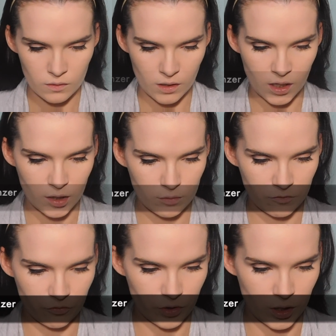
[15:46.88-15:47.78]
The e.l.f.
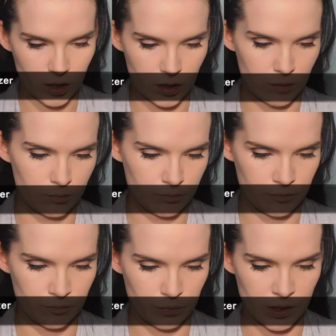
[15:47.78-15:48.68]

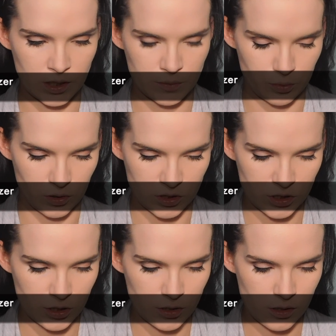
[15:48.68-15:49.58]
Baked
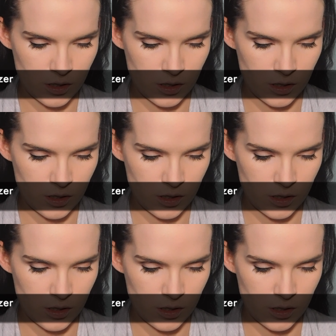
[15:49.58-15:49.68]
Bronzer.